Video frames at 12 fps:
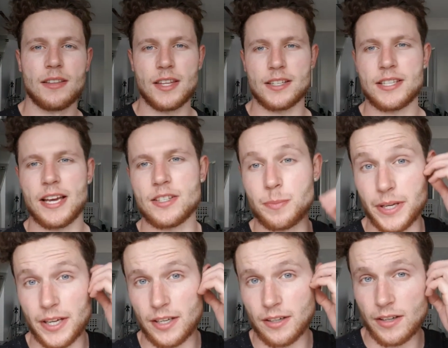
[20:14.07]
This has
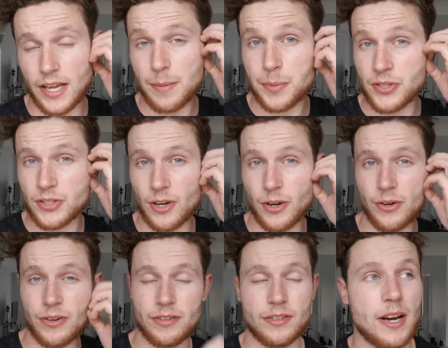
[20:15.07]
been
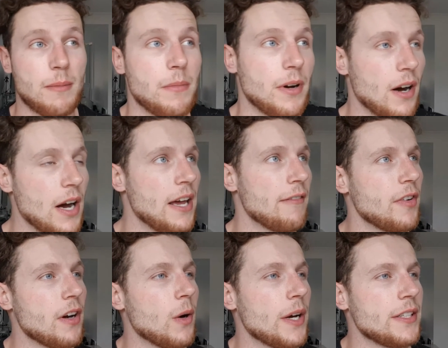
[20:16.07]
episode number, I have
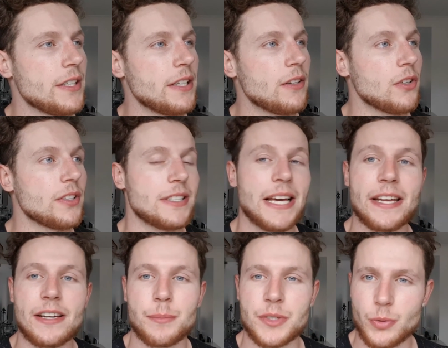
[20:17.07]
no idea, on
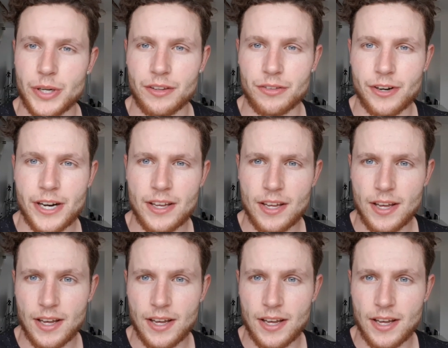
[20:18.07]
day number 23.